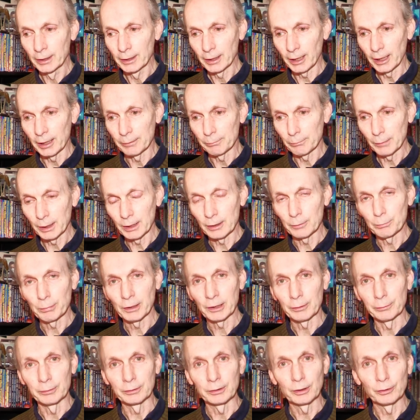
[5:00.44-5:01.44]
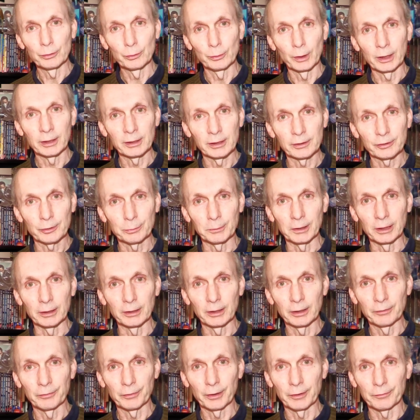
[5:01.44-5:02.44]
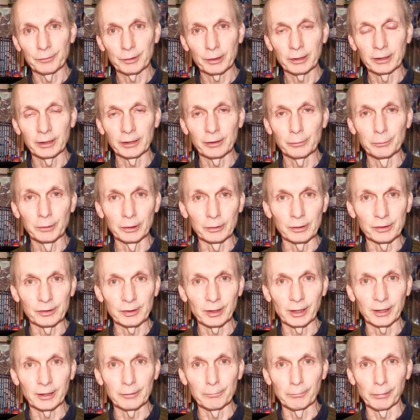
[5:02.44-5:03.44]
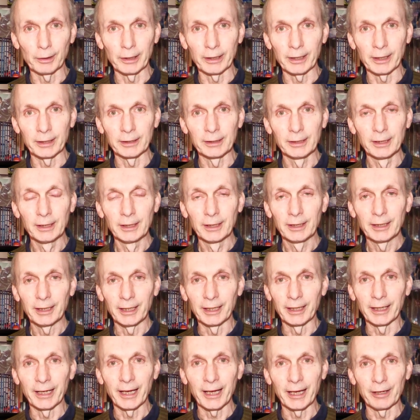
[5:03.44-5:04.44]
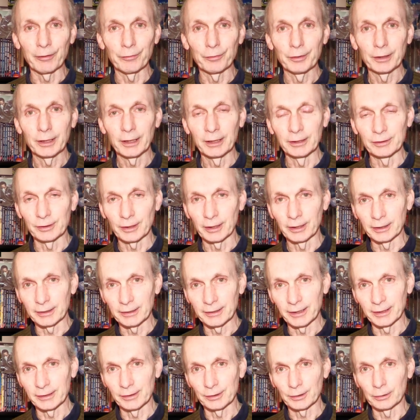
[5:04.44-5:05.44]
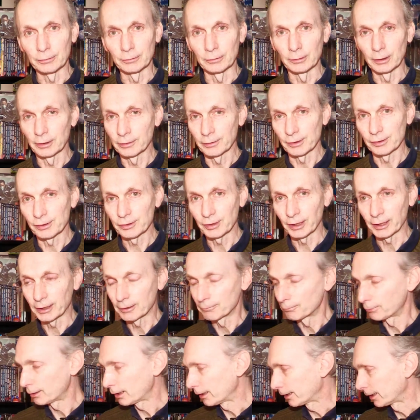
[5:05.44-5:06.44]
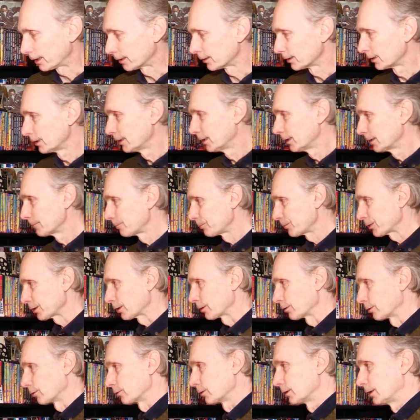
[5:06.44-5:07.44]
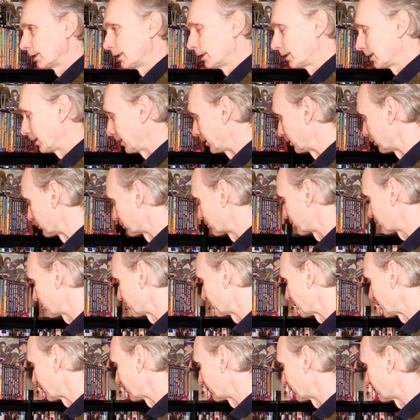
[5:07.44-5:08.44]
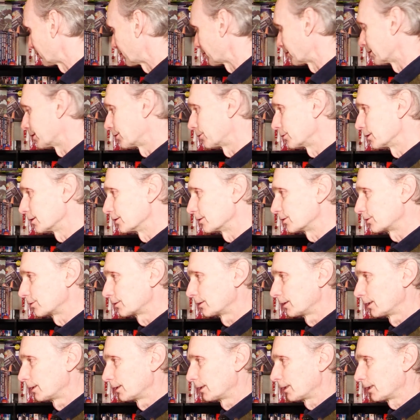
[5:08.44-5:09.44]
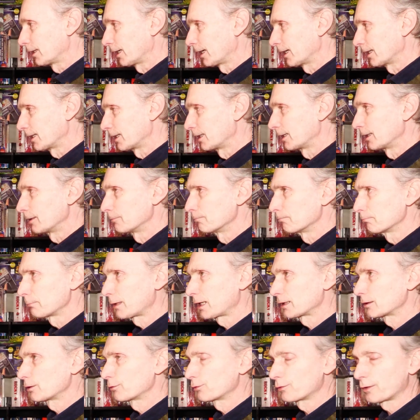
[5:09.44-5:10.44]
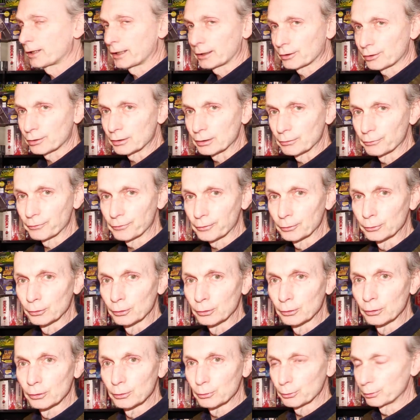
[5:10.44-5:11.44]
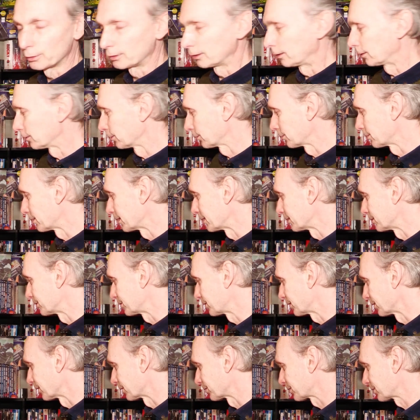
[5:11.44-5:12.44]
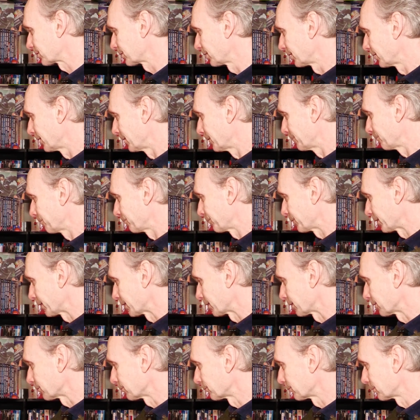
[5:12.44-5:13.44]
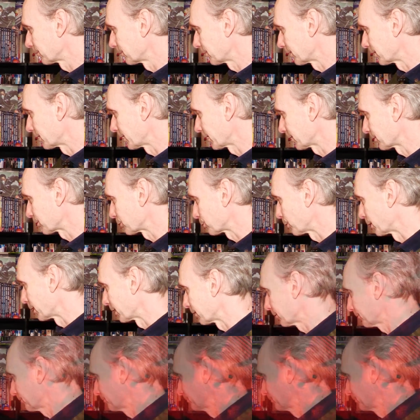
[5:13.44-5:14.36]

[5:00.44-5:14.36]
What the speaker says: and many people do ask me if I've tried them on a second player. I have. It's identical on the second player. So it looks to me like there is a manufacturing flaw with a lot of these discs. Now the next one,